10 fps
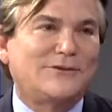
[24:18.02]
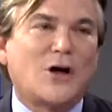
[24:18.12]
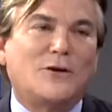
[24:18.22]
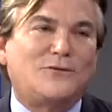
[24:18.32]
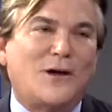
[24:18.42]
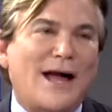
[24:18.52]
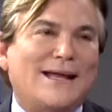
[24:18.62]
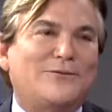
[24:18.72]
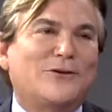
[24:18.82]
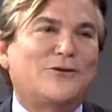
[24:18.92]
It's called Fly
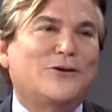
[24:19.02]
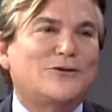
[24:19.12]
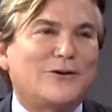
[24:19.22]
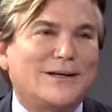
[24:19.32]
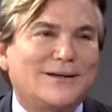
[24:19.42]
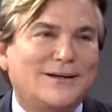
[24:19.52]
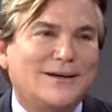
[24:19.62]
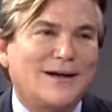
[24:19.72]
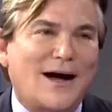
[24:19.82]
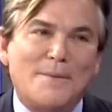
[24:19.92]
In for Surgery.
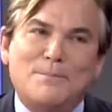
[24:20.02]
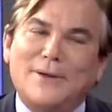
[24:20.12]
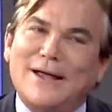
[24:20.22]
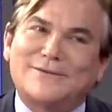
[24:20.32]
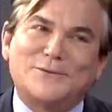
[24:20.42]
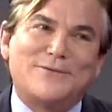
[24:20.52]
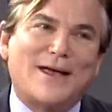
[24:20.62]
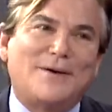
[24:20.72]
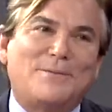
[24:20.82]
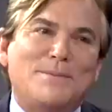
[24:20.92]
I'm blessed. We've
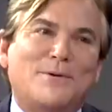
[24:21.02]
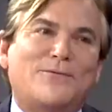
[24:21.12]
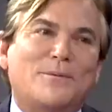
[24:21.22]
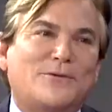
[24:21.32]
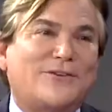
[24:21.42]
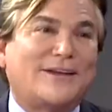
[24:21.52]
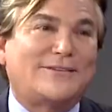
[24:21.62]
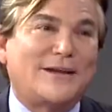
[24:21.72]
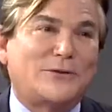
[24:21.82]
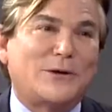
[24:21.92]
had people from
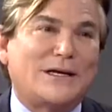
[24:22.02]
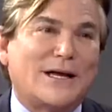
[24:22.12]
63